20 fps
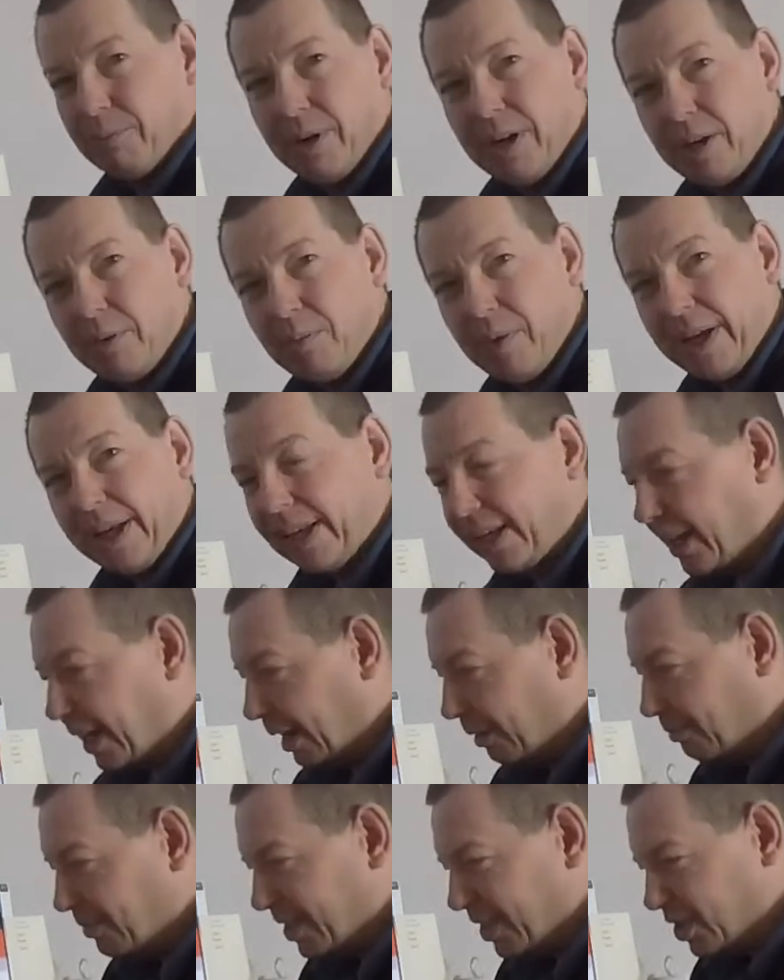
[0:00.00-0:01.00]
when the wind
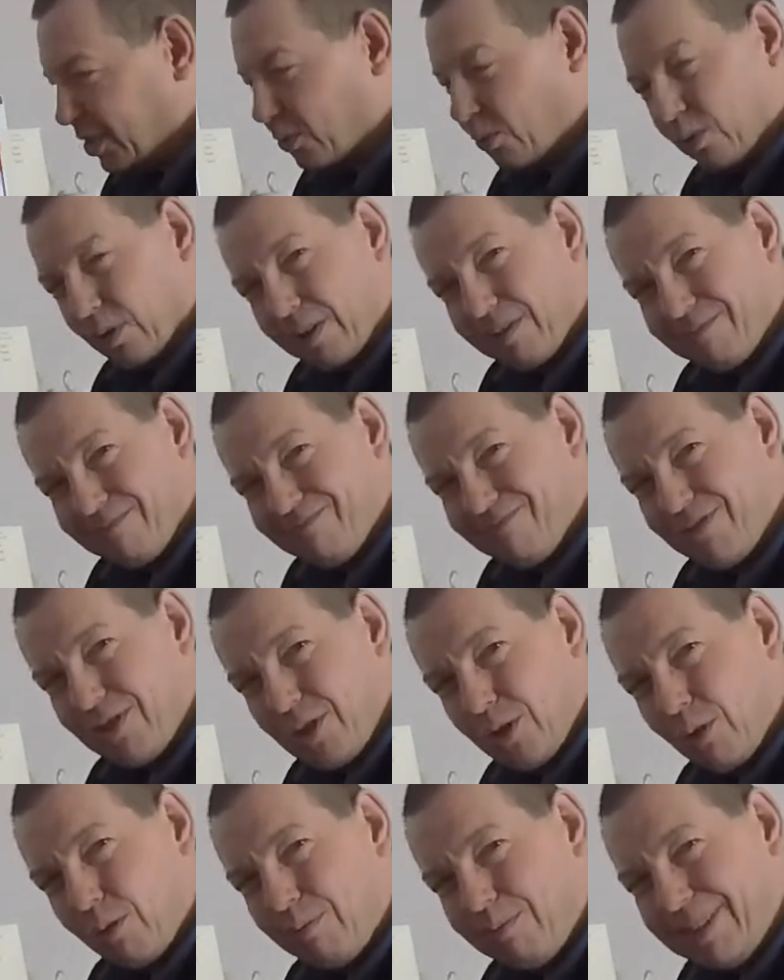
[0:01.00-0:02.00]
comes, it's sort of
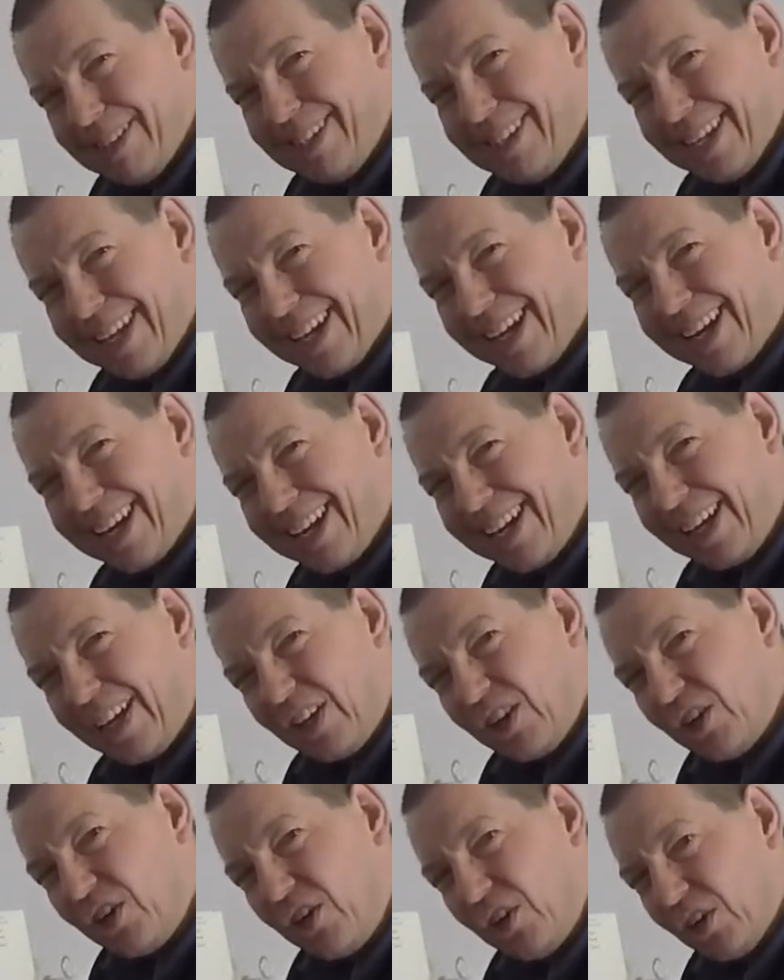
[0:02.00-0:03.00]
not particularly
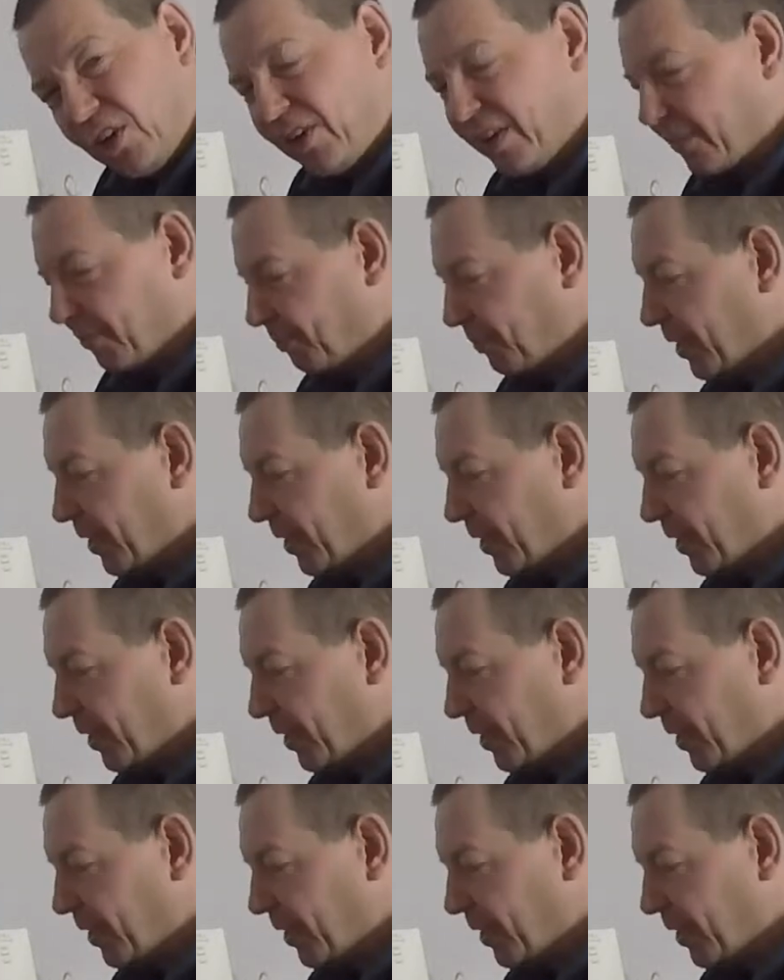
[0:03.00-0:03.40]
good.